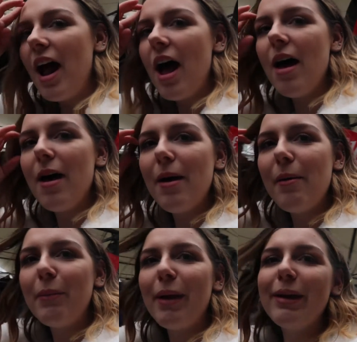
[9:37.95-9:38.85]

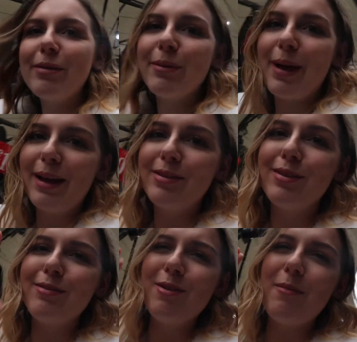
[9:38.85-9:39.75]
And guess what guys,
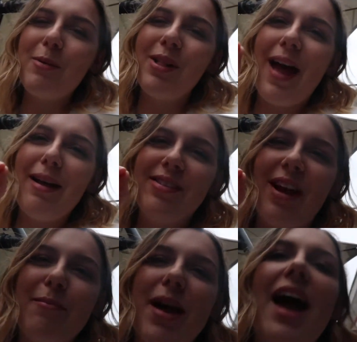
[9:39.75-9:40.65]
if you remember last
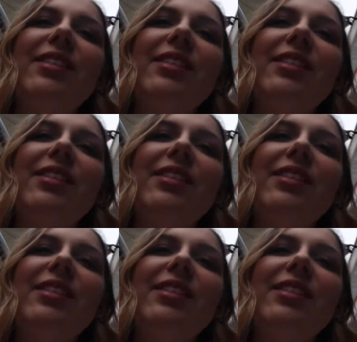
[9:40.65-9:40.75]
time,